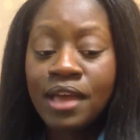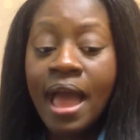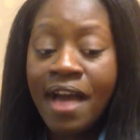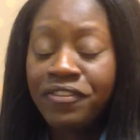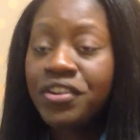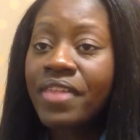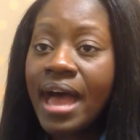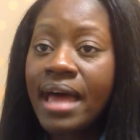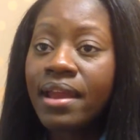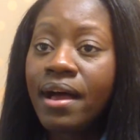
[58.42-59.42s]
After
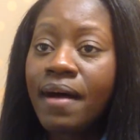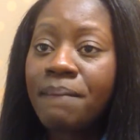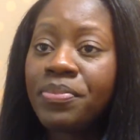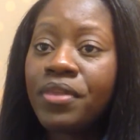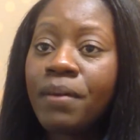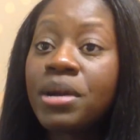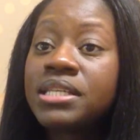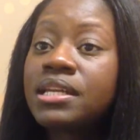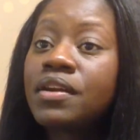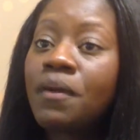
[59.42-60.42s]
that,
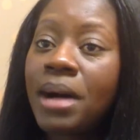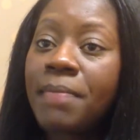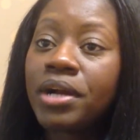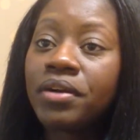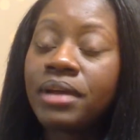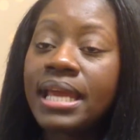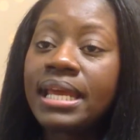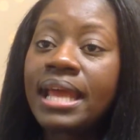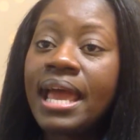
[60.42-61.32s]
President Obama created